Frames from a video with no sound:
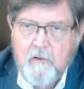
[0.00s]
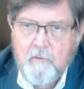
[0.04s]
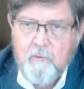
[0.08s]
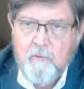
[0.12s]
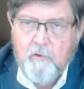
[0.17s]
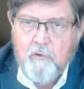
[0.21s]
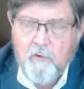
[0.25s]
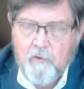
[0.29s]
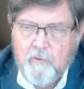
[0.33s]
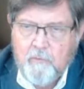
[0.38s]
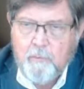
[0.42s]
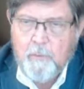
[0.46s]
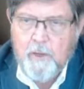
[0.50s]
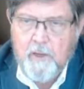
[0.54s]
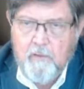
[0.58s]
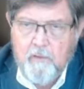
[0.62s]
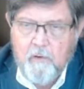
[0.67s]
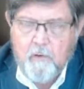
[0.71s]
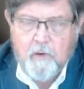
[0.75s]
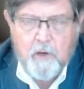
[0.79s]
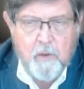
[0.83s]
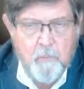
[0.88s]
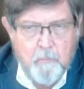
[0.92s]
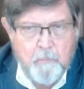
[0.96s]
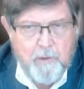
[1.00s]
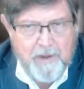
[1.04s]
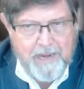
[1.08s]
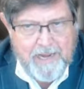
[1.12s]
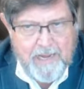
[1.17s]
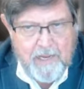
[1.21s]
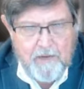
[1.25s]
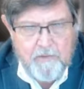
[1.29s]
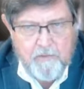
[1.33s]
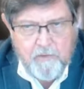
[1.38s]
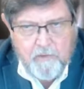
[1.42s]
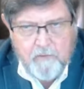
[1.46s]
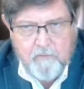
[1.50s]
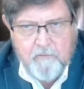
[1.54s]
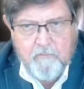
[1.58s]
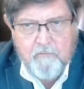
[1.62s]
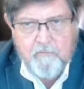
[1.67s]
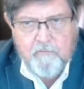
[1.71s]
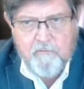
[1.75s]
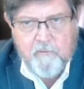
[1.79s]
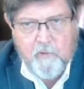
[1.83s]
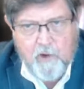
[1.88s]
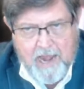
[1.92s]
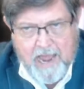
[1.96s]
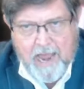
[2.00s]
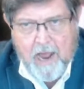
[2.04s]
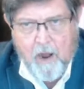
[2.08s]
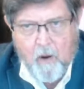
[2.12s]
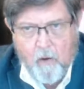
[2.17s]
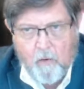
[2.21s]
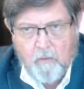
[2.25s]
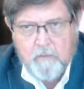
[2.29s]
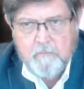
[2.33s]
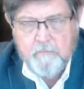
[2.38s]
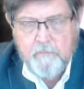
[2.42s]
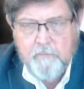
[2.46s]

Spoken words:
Just be their companion for now,